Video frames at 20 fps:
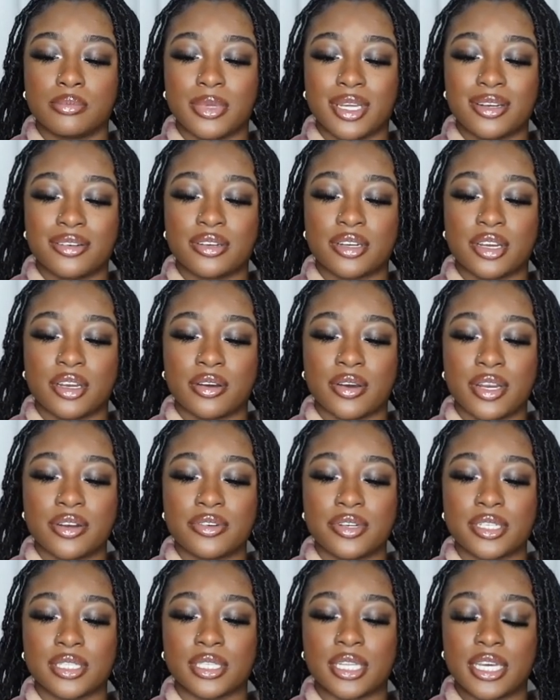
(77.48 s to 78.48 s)
don't know, I don't
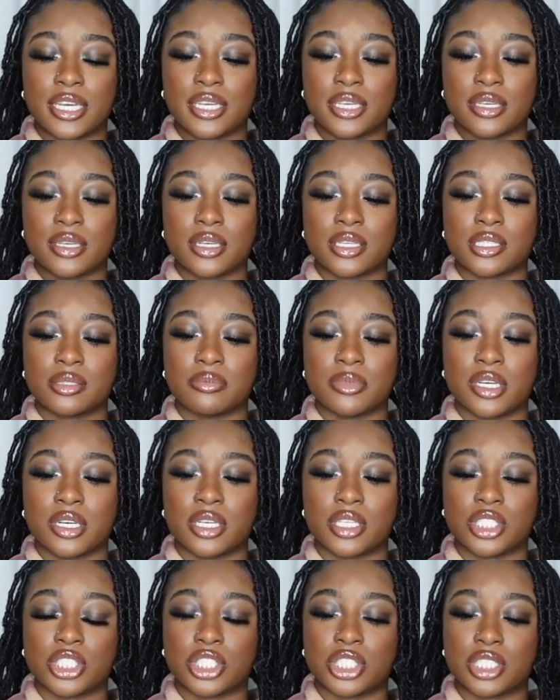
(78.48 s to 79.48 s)
really like it as
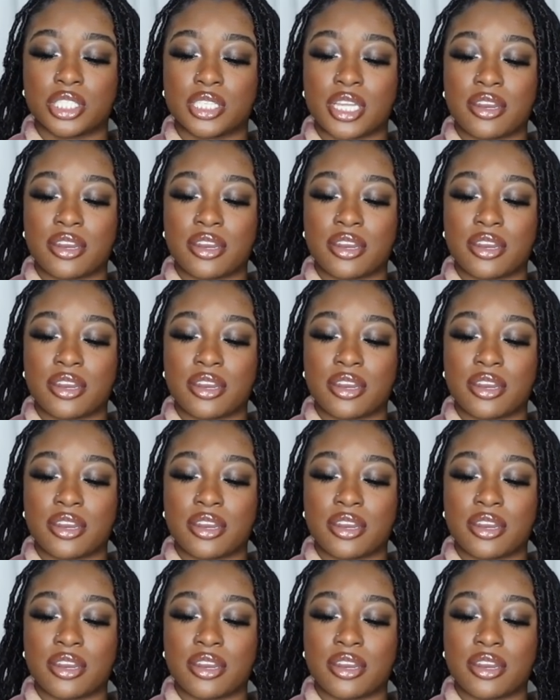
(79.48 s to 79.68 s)
much.